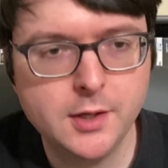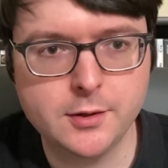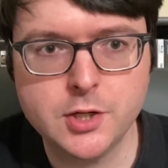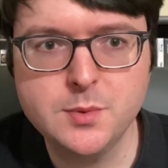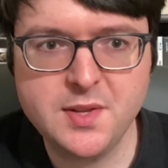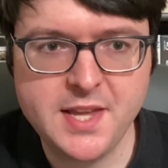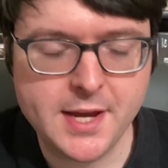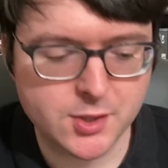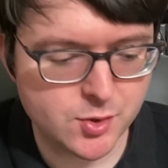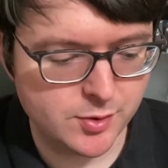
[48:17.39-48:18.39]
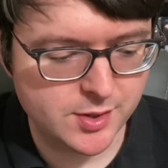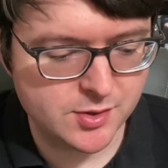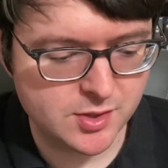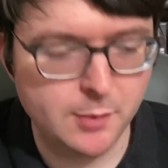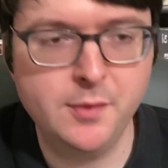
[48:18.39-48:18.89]
now, in terms of the extras,
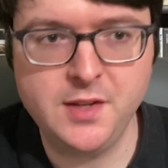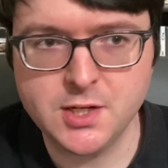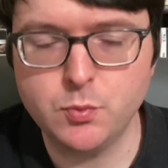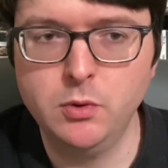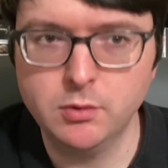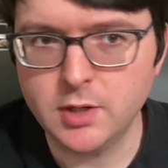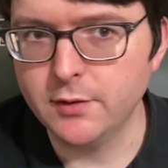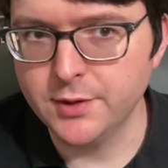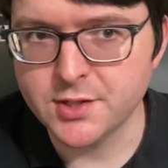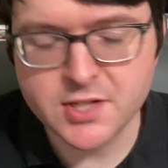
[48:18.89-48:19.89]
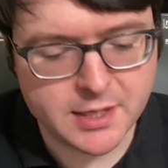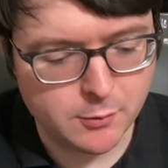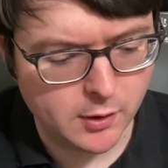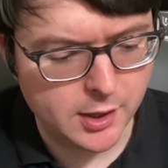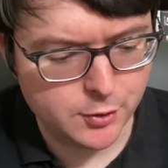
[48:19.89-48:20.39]
some of these will cover the same
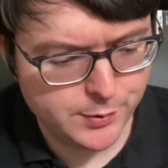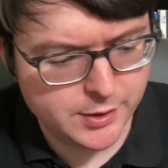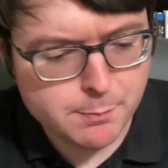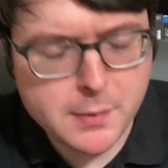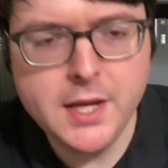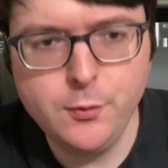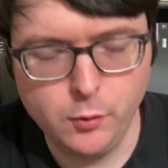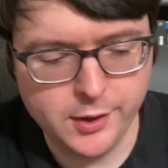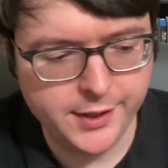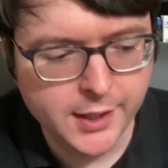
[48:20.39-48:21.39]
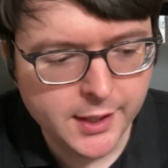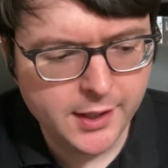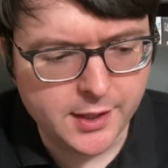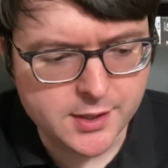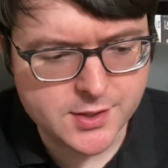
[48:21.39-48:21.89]
ground, but the main one
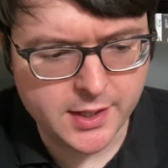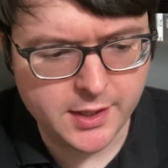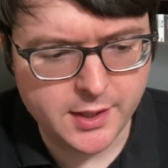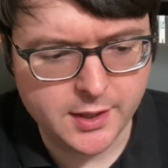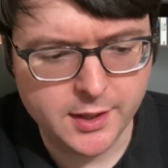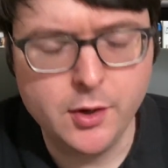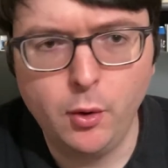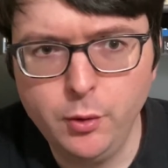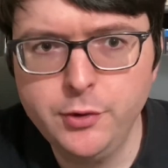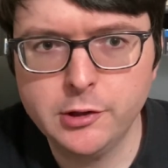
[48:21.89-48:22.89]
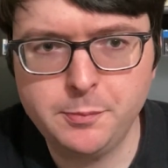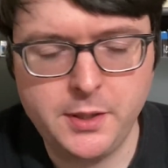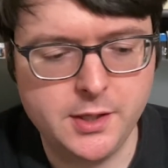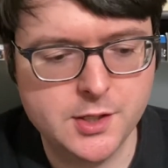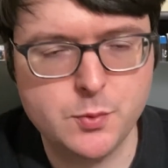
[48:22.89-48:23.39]
is a an older
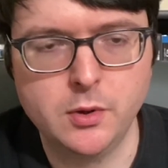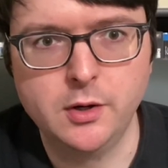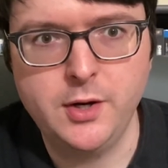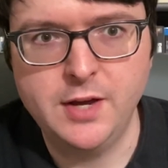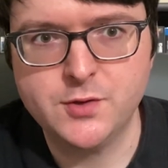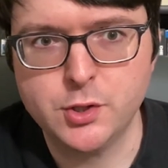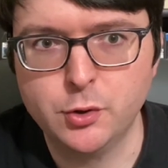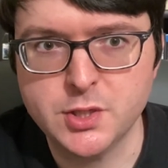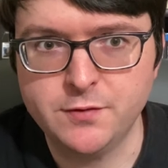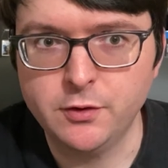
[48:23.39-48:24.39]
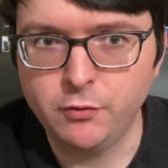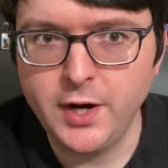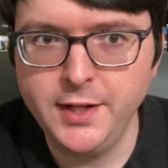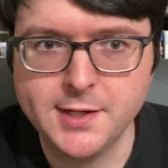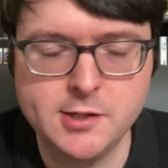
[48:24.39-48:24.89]
piece where you have Sir Christopher
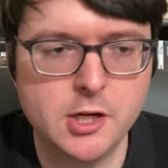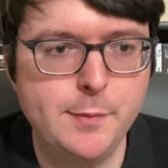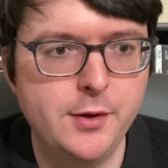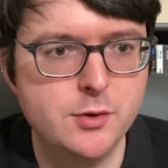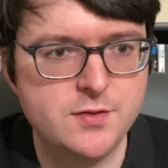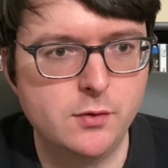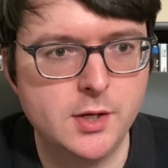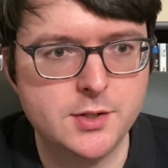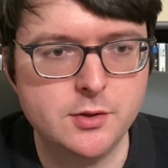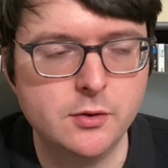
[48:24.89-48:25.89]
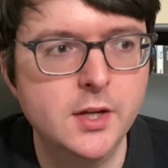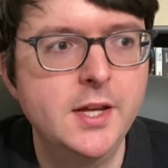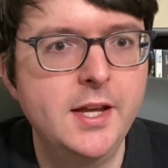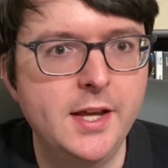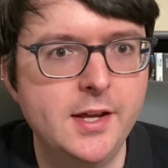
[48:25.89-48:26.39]
Frayling talking about Nosferatu,
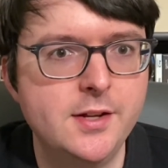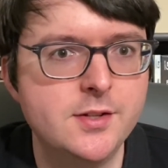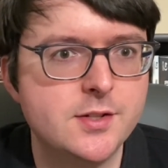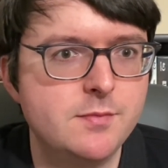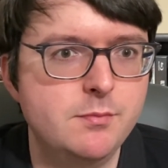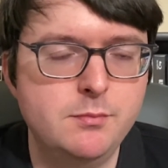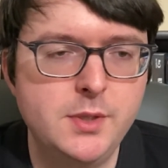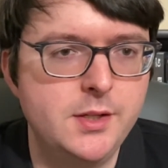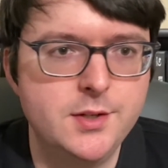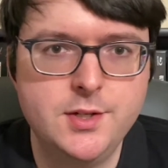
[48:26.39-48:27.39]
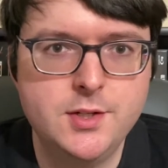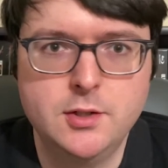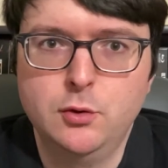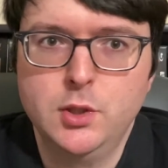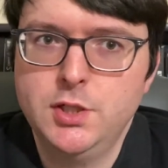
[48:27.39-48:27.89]
and because he's
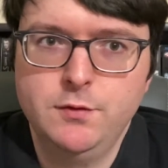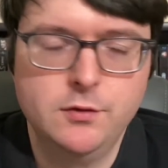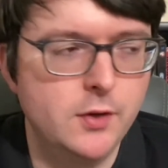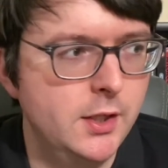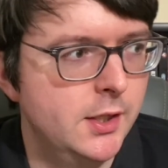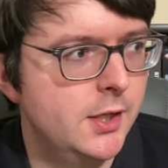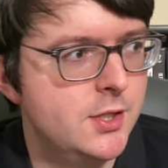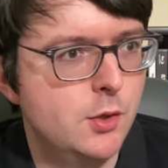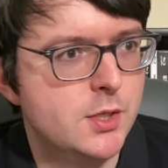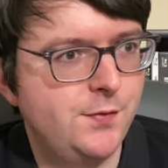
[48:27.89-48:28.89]
Sir Christopher Frayling and he's always